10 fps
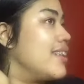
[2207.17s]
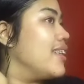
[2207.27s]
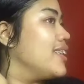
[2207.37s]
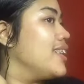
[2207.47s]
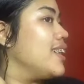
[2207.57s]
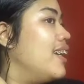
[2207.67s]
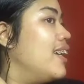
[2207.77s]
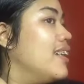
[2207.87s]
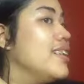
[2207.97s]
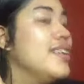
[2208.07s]
Ayan
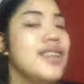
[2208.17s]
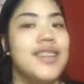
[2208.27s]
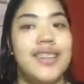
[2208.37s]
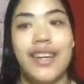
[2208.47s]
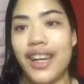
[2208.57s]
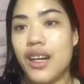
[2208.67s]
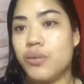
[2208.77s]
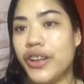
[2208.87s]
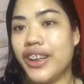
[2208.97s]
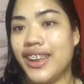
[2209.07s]
siya. So, yun
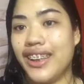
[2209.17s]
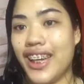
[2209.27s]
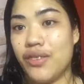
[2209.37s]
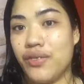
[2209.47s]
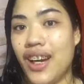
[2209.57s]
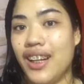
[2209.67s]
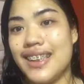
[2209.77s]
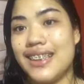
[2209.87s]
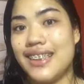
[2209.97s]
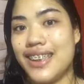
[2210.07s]
lang for tonight, fam.
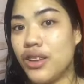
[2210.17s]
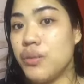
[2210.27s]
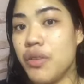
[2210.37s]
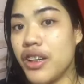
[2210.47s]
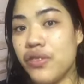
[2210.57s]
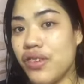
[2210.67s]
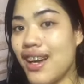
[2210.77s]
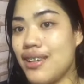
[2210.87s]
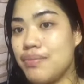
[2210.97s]
See you tomorrow,